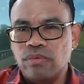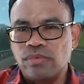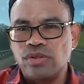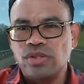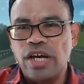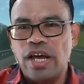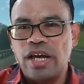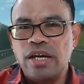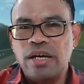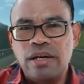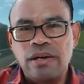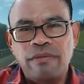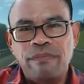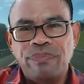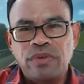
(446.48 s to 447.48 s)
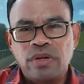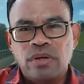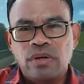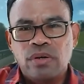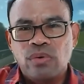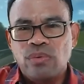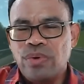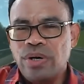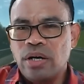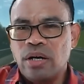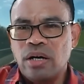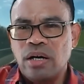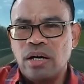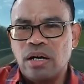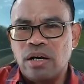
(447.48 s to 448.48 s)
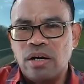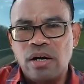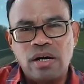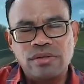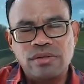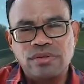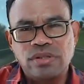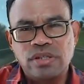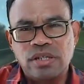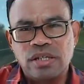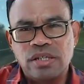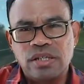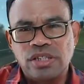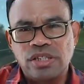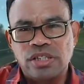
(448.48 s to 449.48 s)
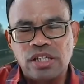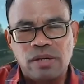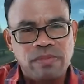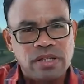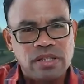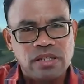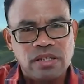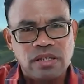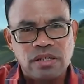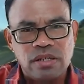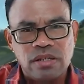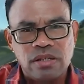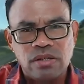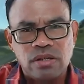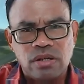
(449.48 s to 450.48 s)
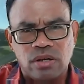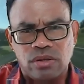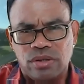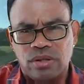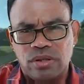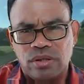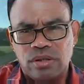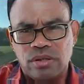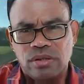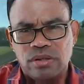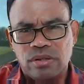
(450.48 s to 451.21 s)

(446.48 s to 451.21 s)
today we are around 7 or